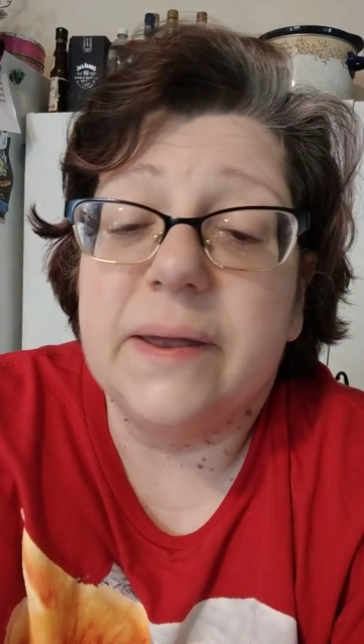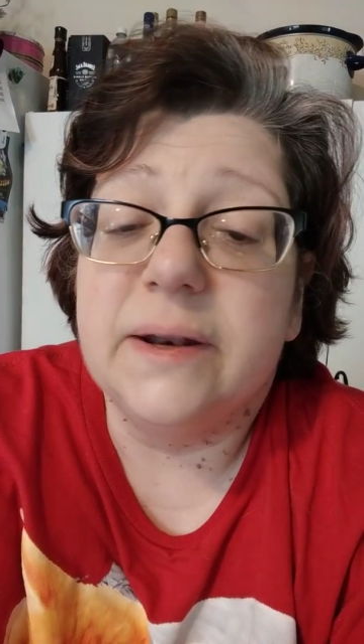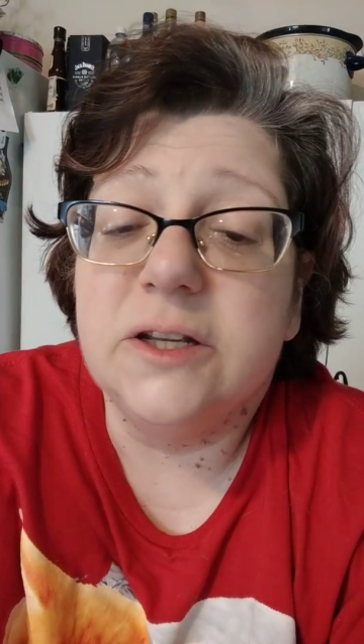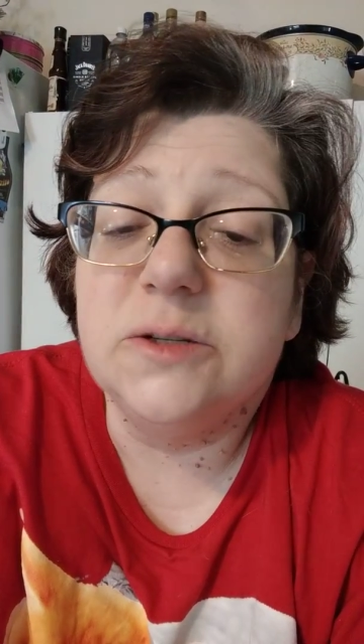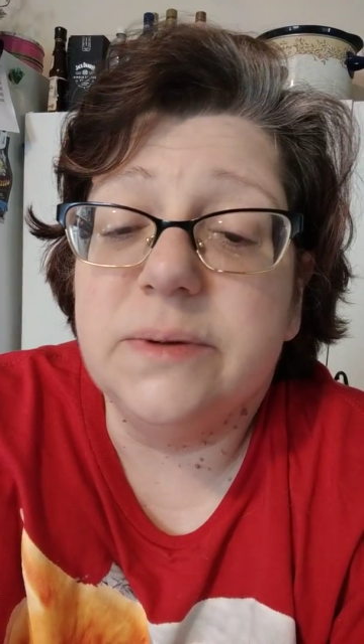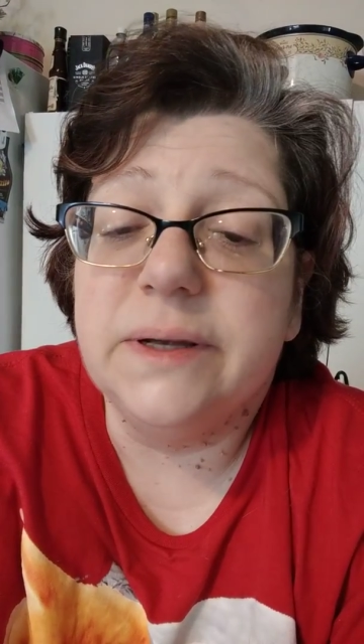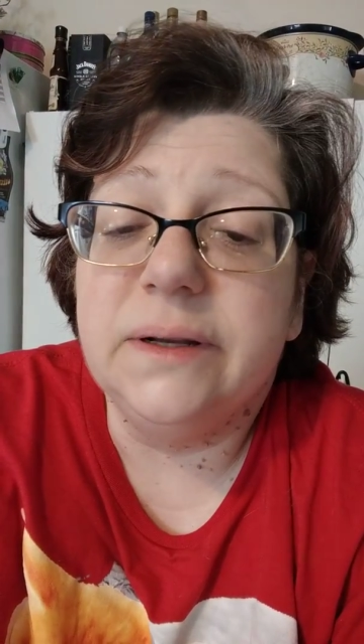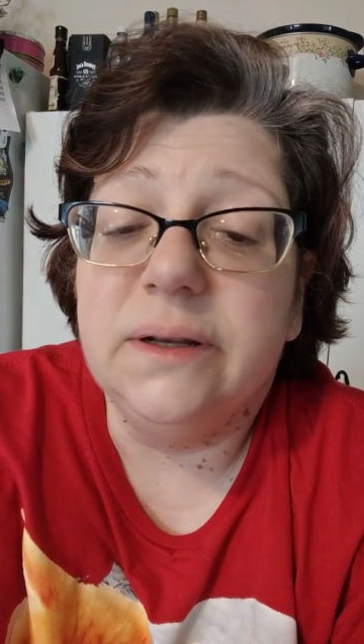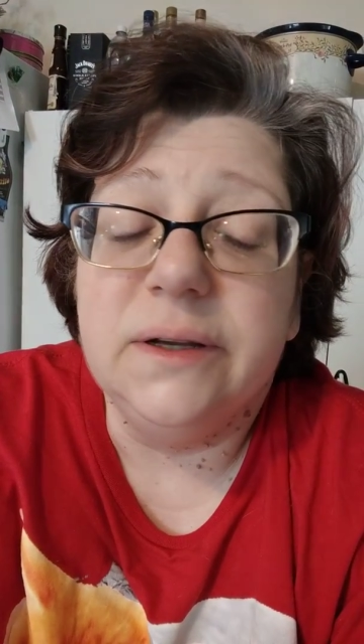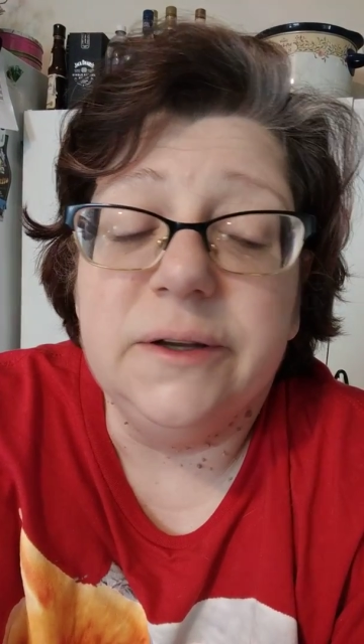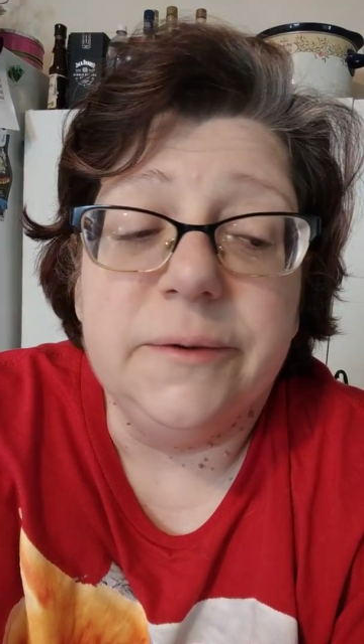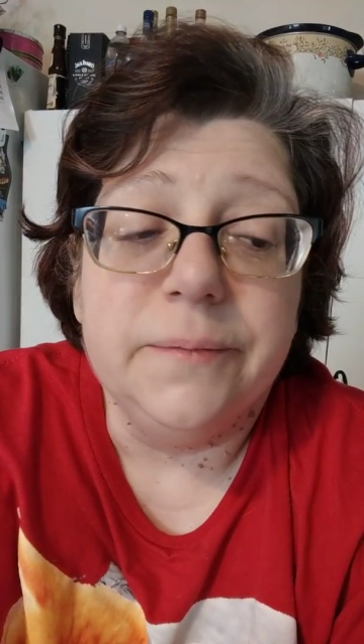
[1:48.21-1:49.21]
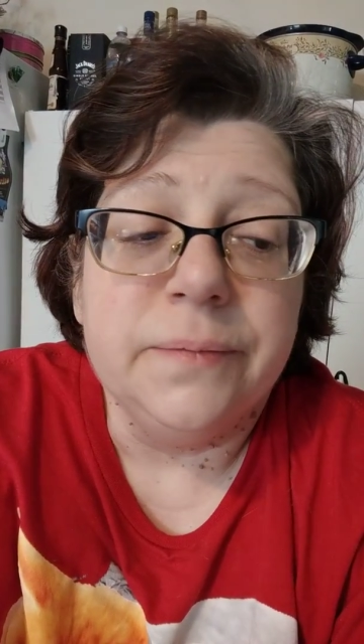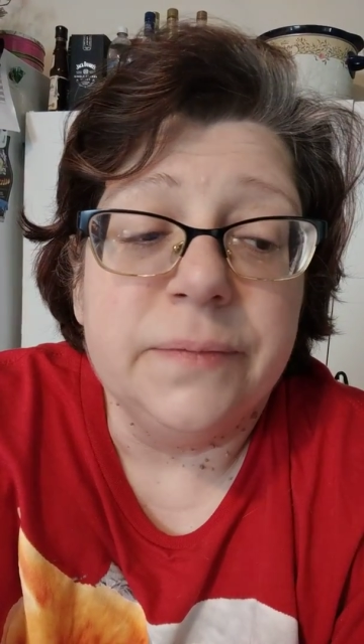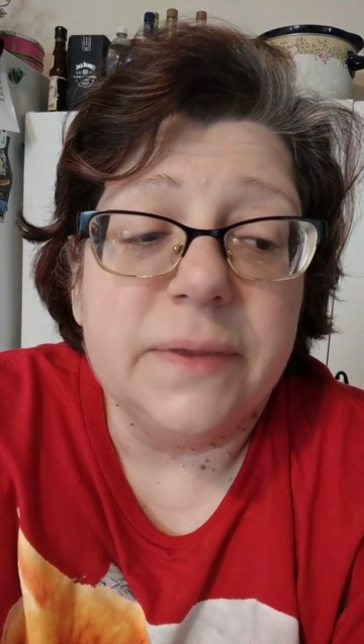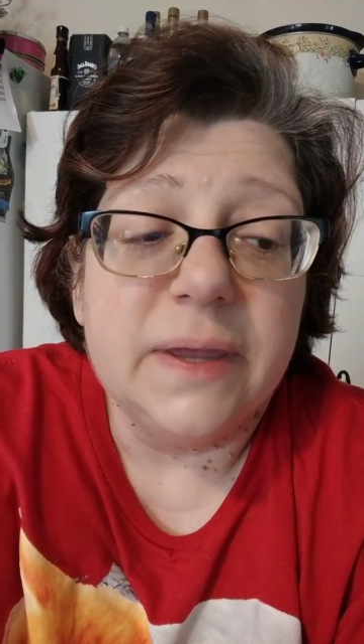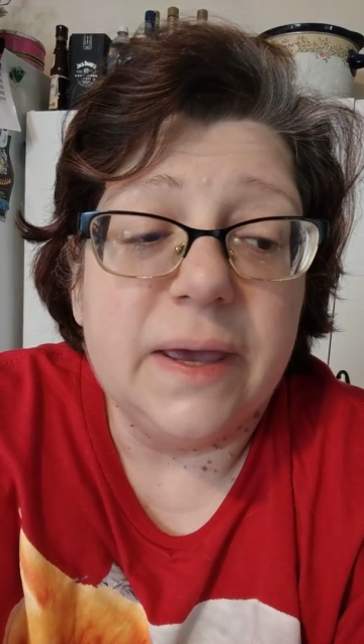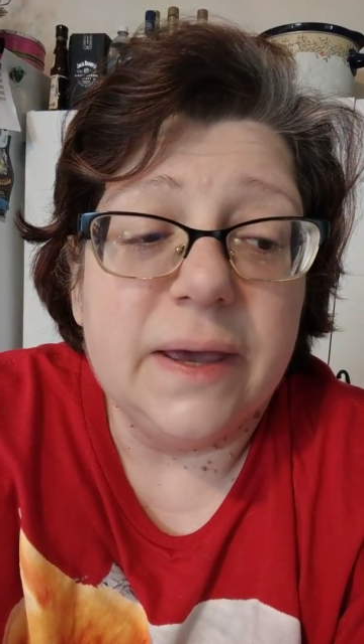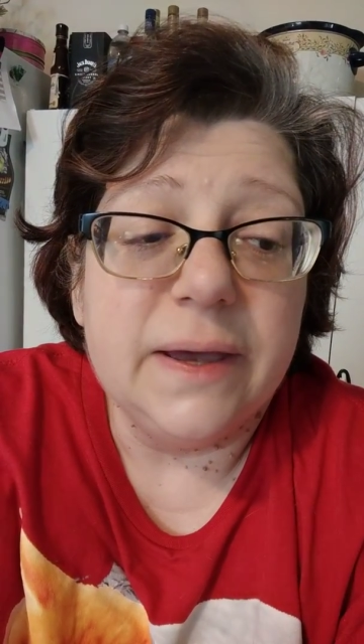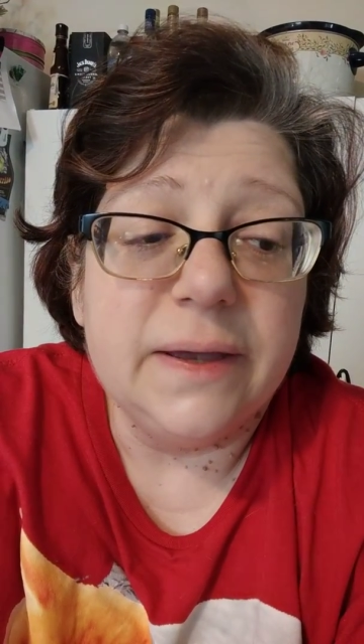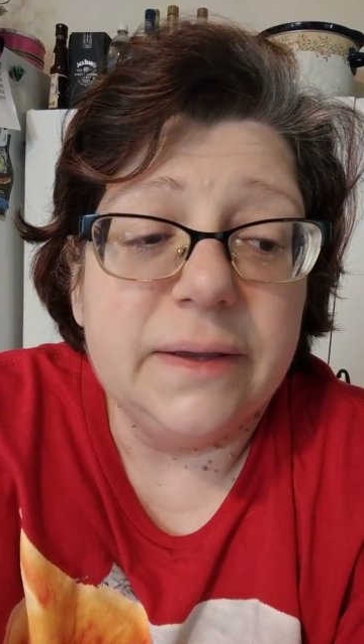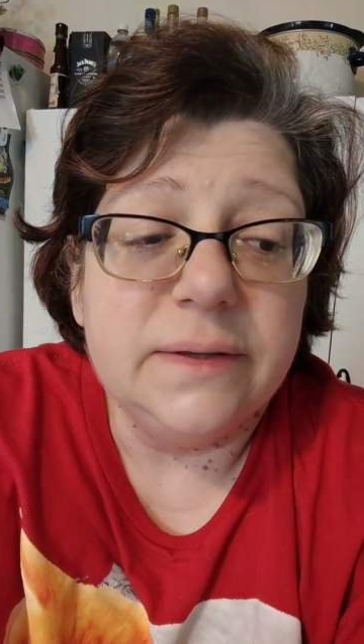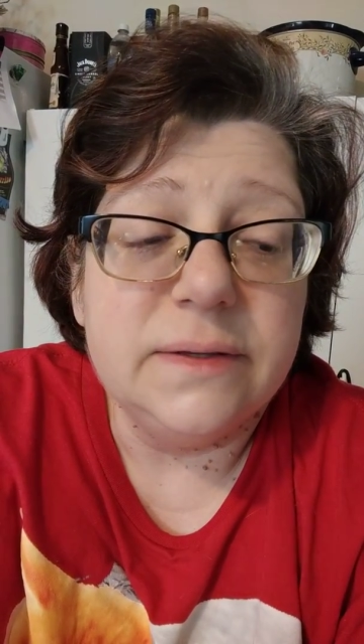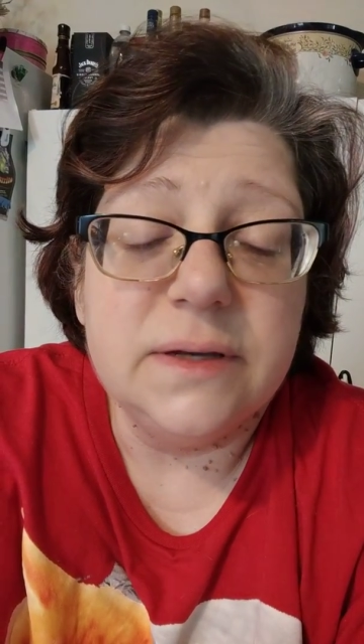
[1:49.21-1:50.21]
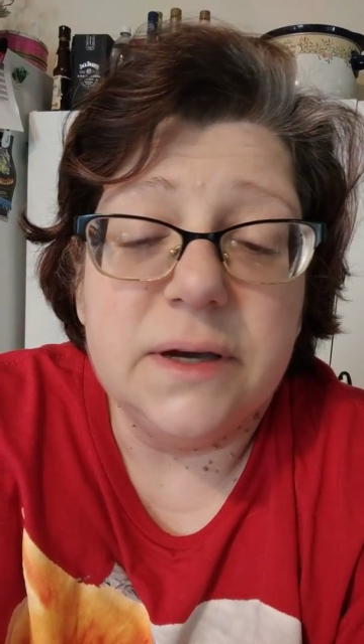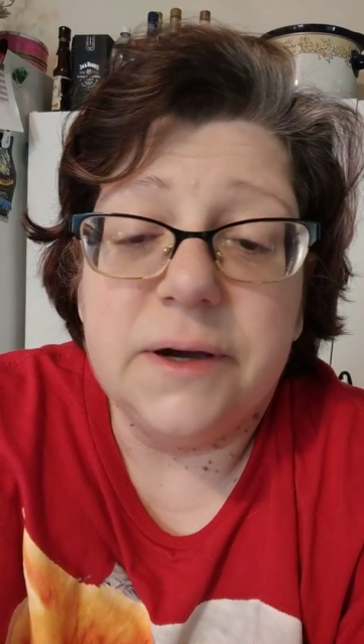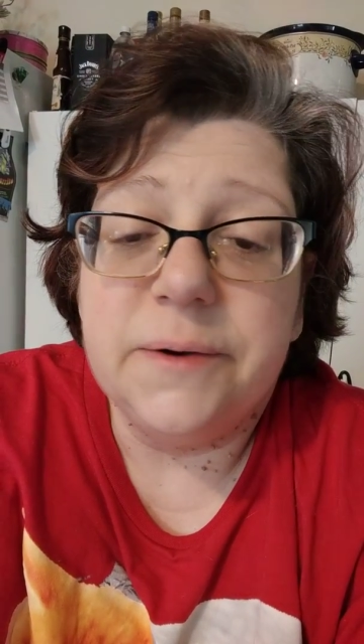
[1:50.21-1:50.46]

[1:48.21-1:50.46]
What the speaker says: management, and